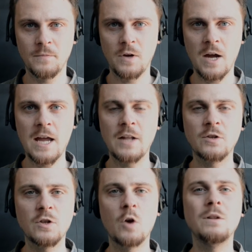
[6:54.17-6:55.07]
Okay, and
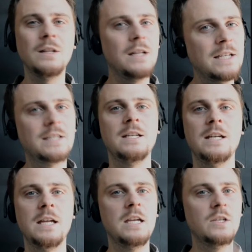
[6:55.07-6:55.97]
so
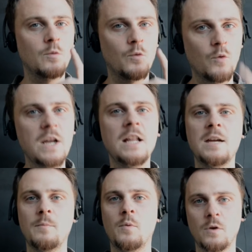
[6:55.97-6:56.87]
listening is
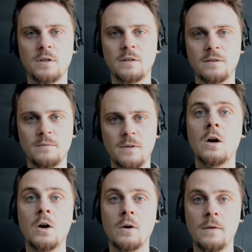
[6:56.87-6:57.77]
really important.
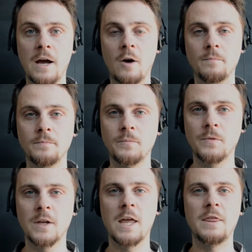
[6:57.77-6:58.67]
Now,
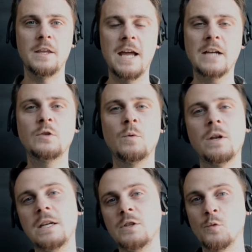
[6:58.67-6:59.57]
the next
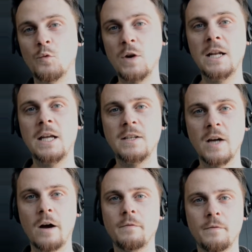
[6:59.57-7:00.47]
one is really
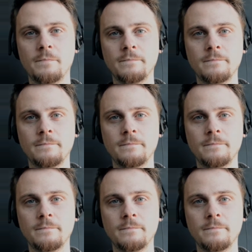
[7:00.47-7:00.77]
tough.